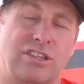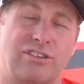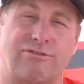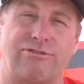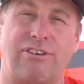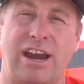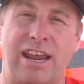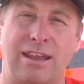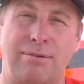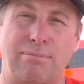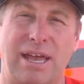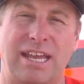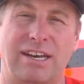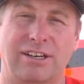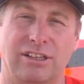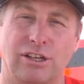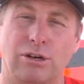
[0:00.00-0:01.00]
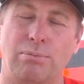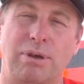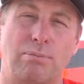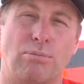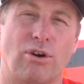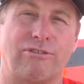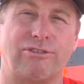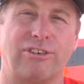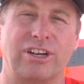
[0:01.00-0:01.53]
and the frame made it a little bit
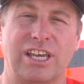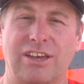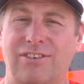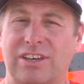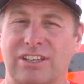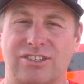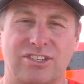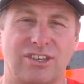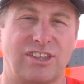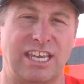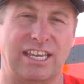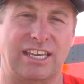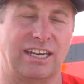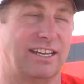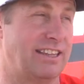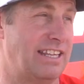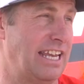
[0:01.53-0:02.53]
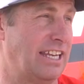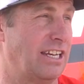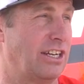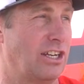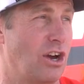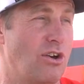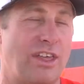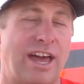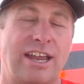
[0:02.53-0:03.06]
more forgiving so they could, they could
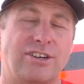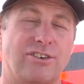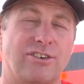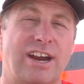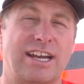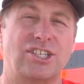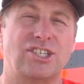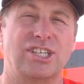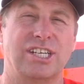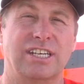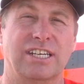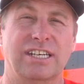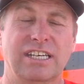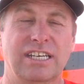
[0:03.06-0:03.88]
go that direction.